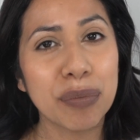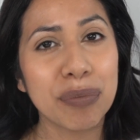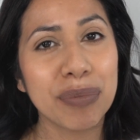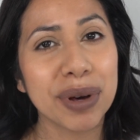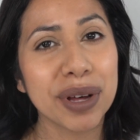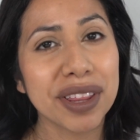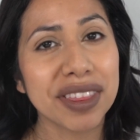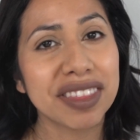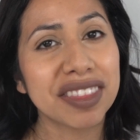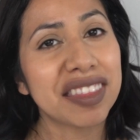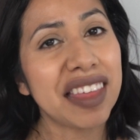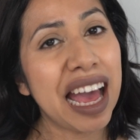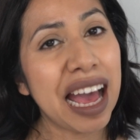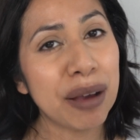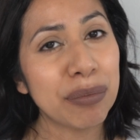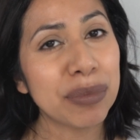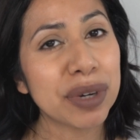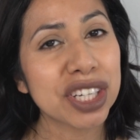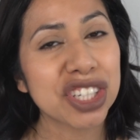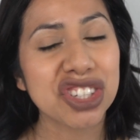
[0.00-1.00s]
put
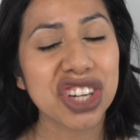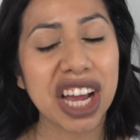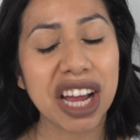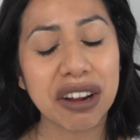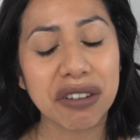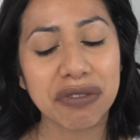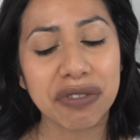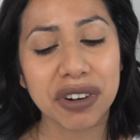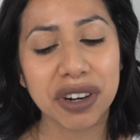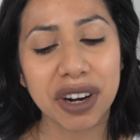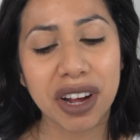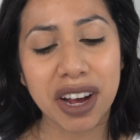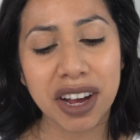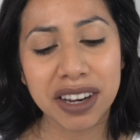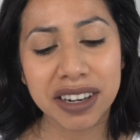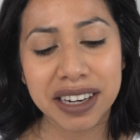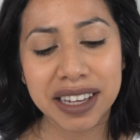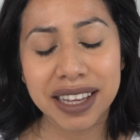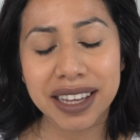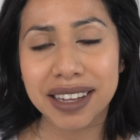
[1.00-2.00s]
that much effort
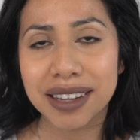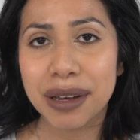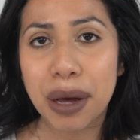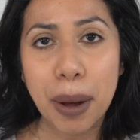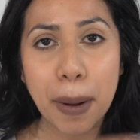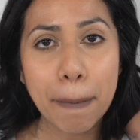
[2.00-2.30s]
on it.